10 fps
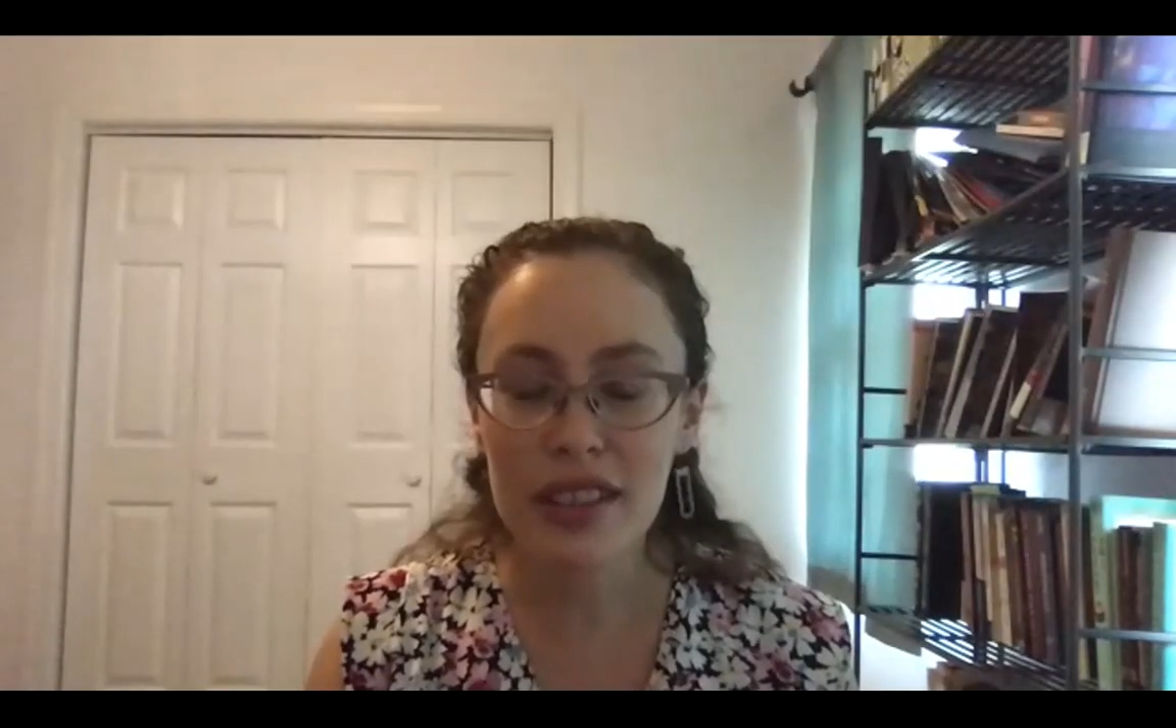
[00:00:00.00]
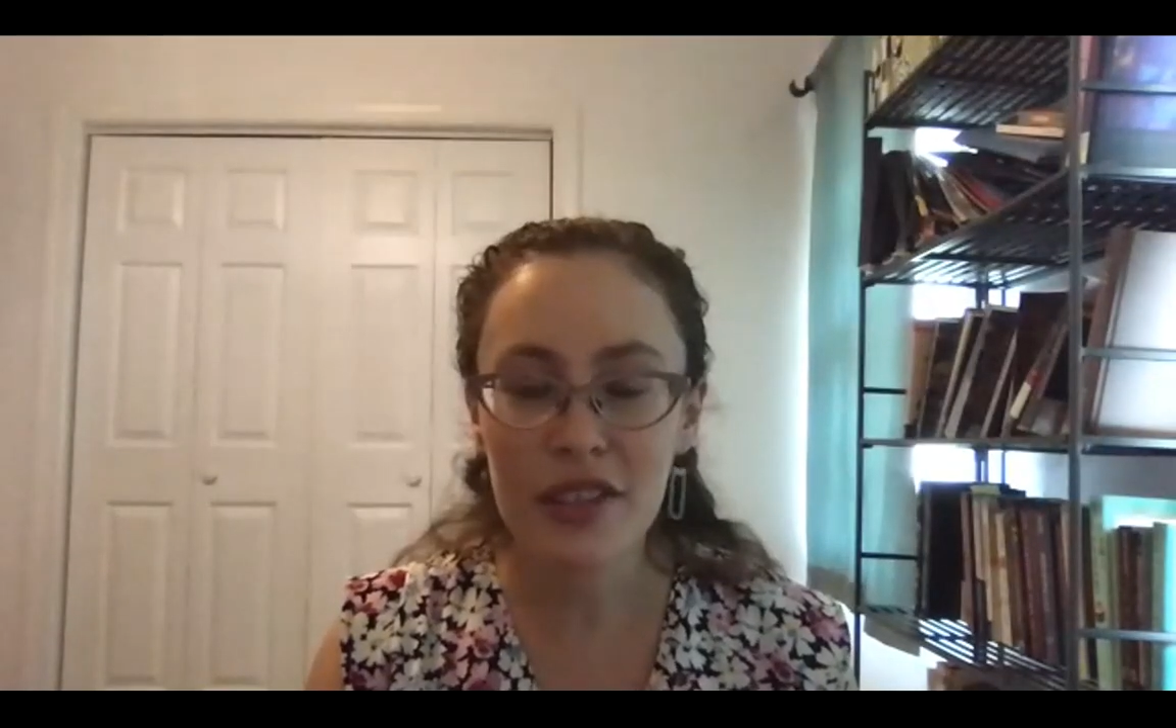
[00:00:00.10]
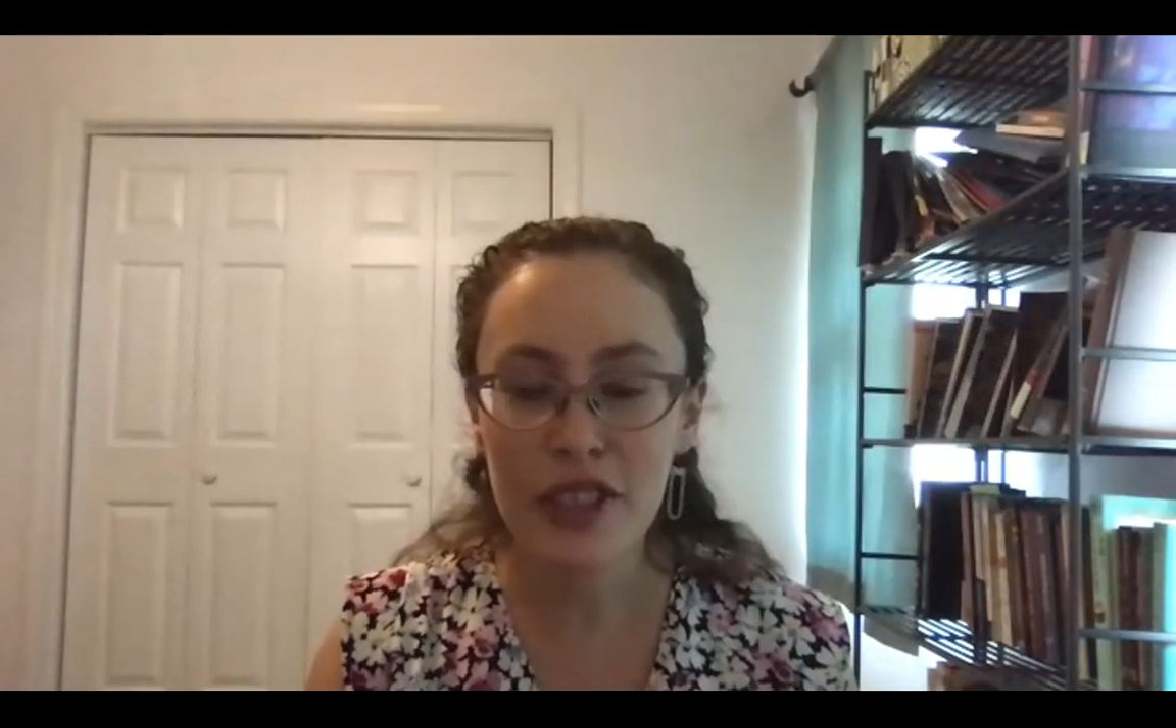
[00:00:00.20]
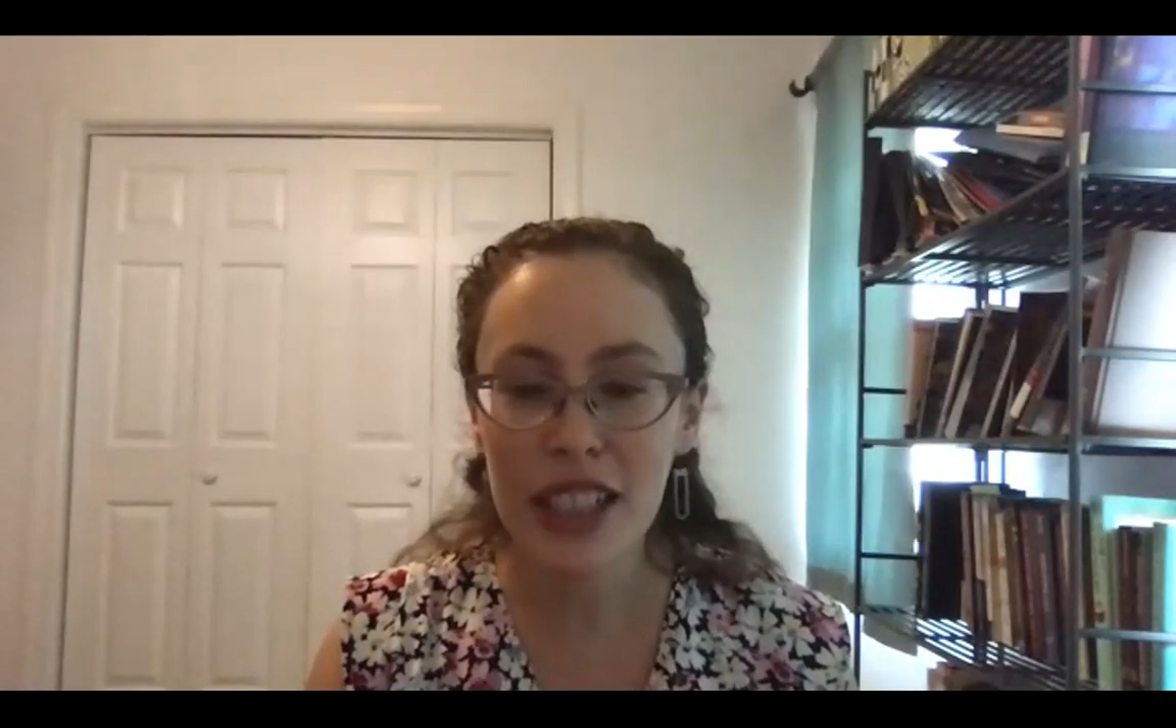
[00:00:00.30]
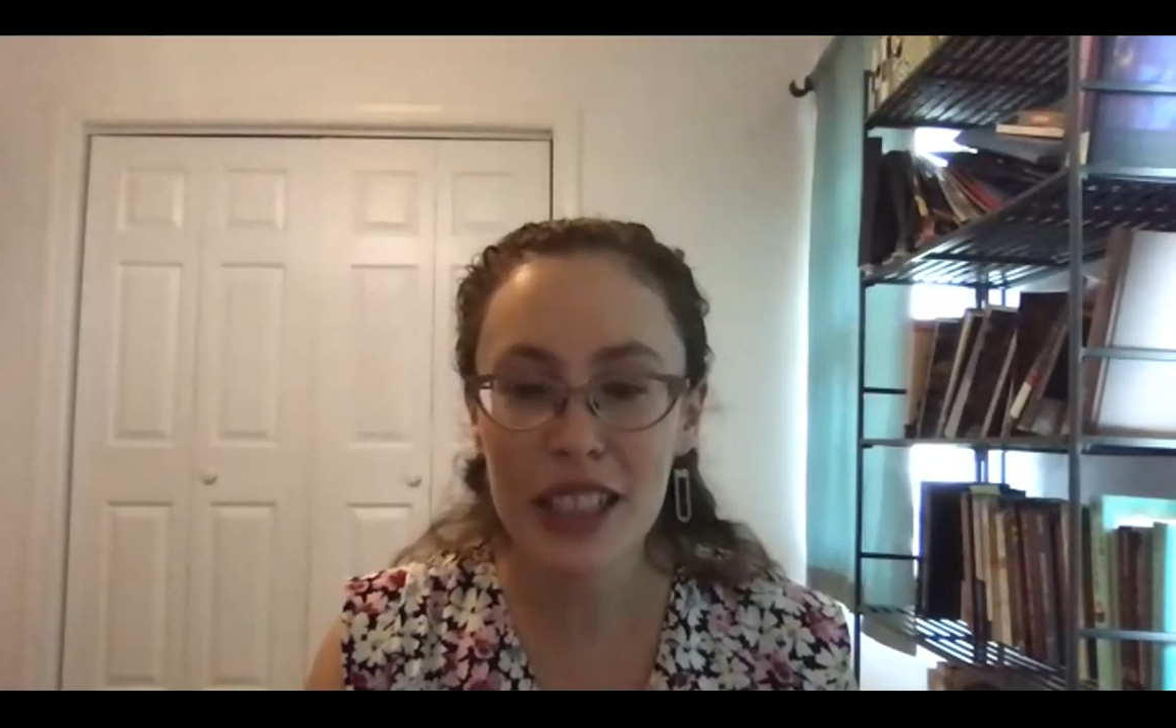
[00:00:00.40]
a
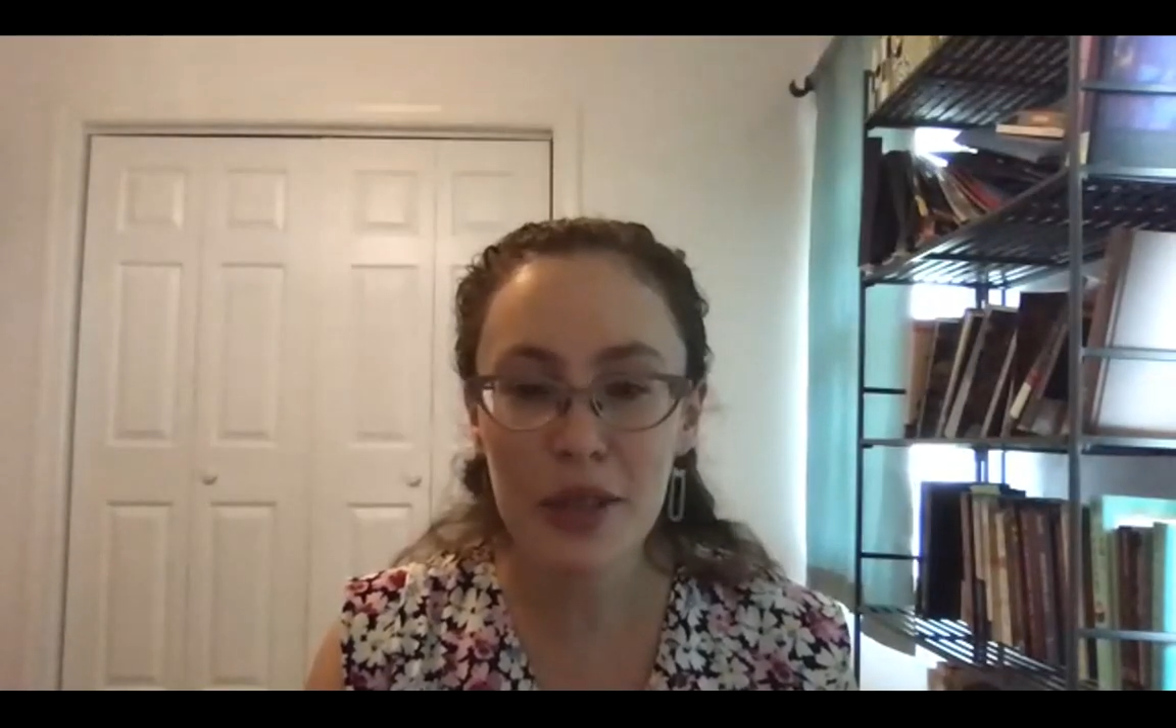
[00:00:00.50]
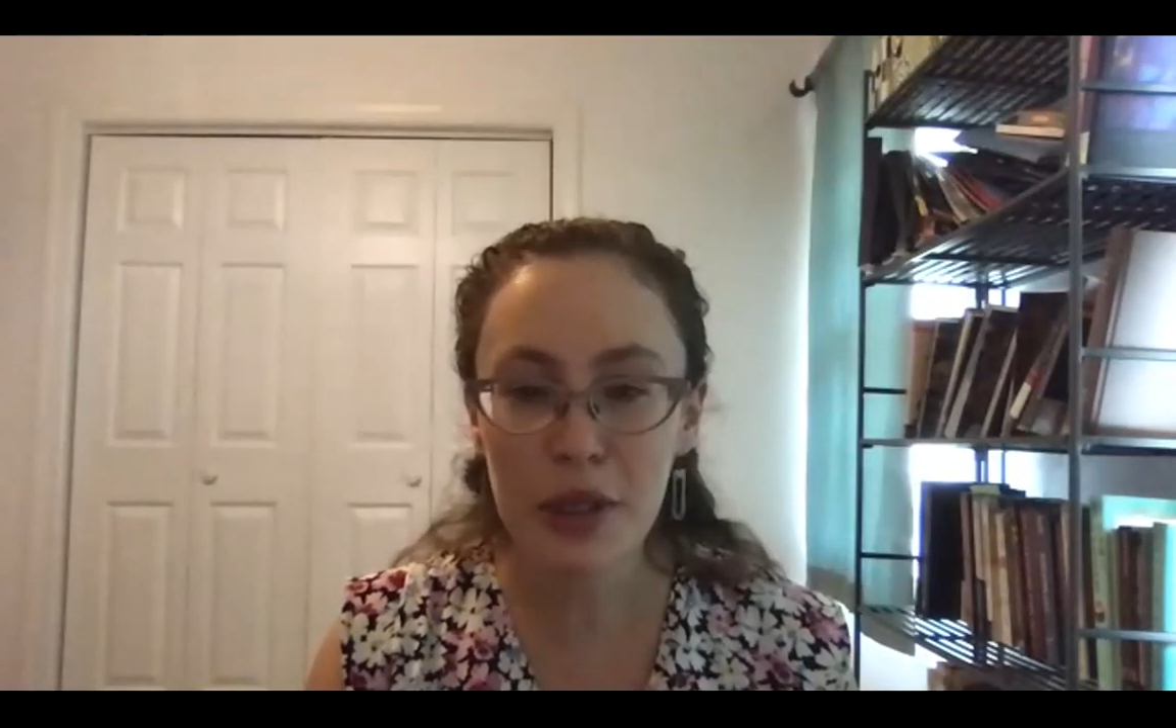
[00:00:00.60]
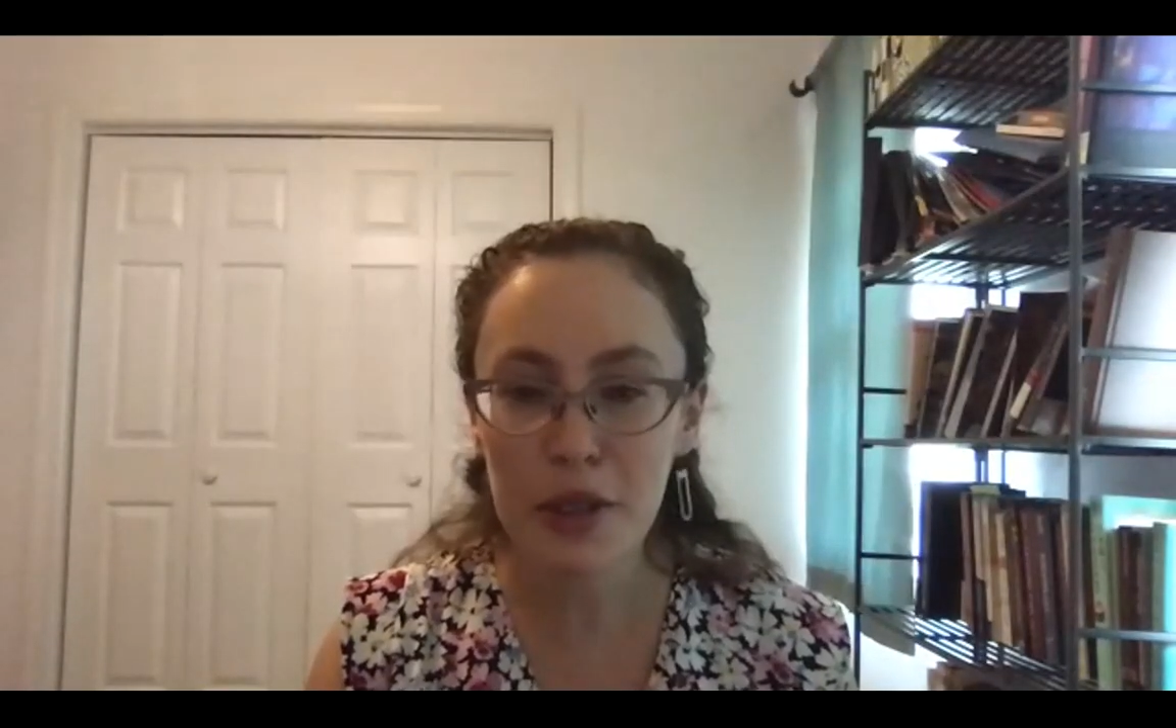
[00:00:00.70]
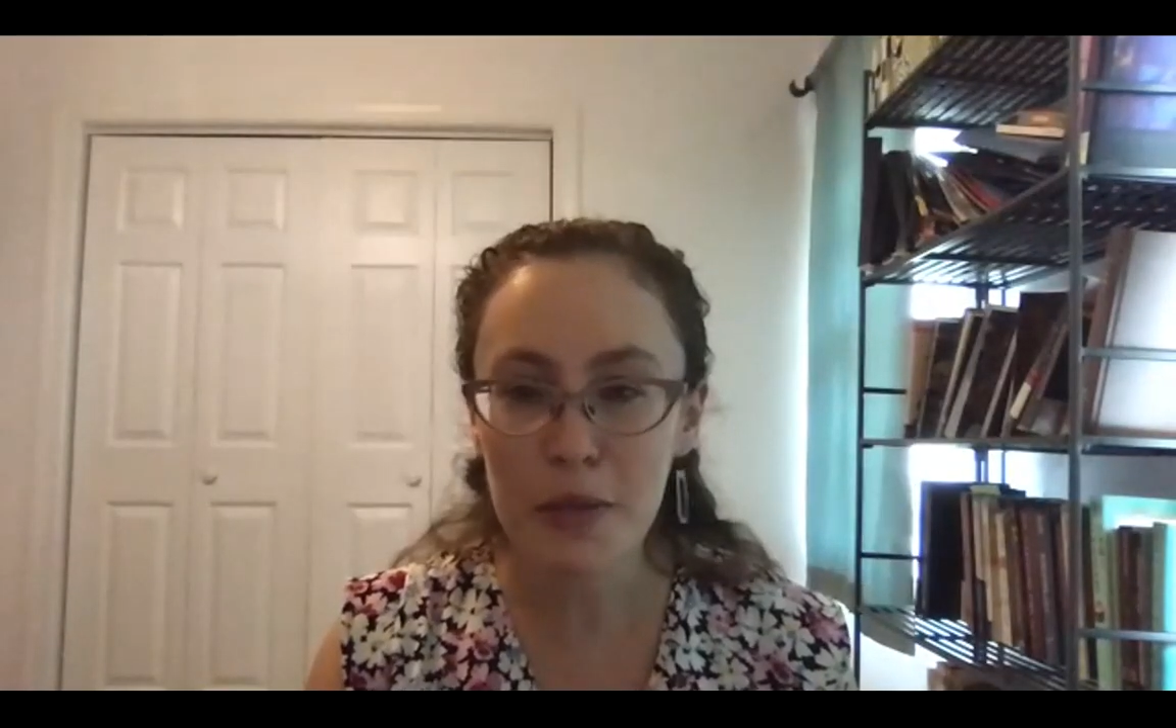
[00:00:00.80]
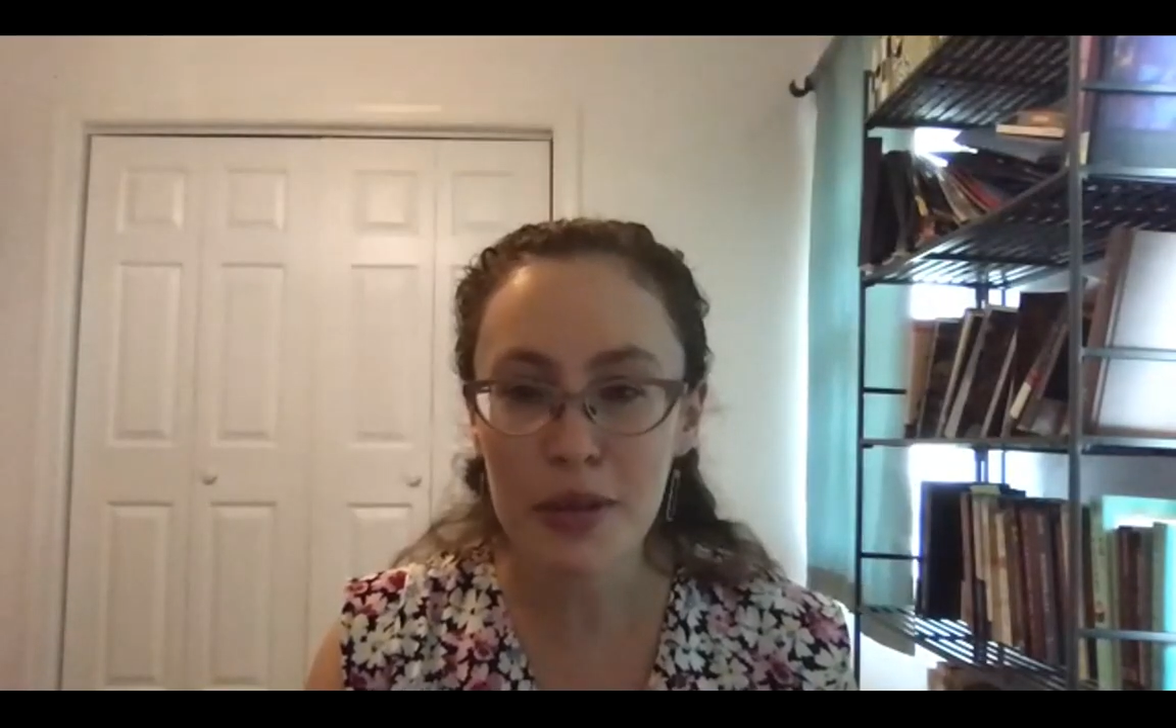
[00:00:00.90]
friendly
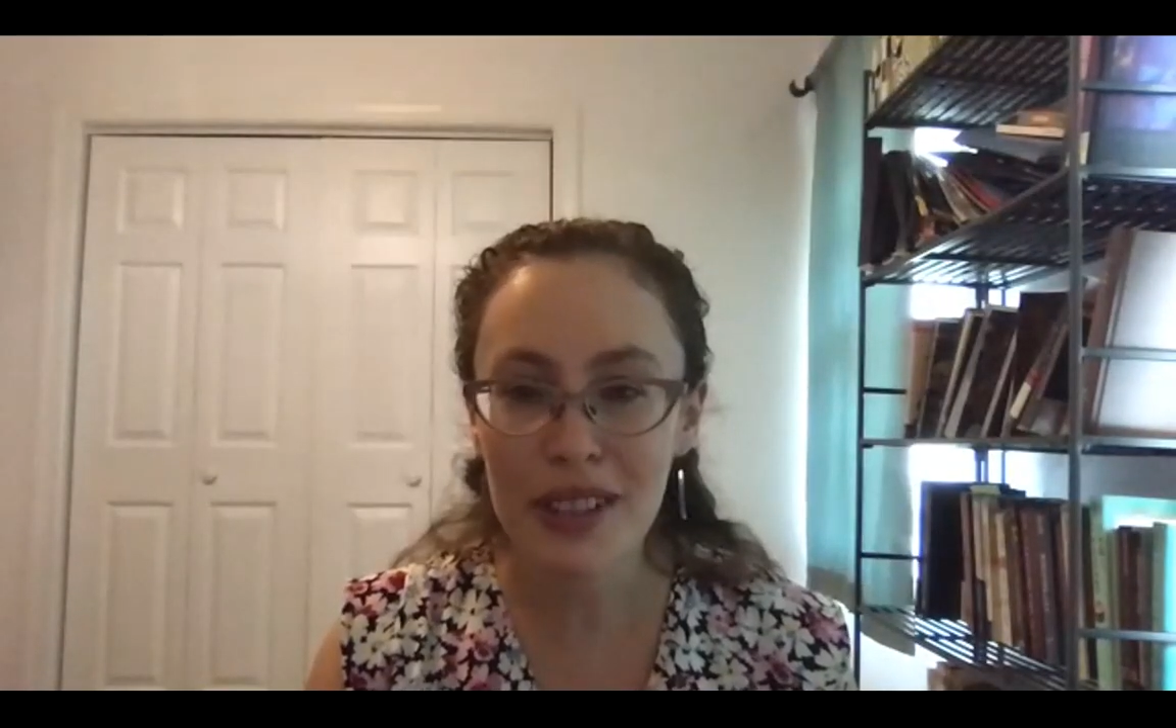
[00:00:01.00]
group,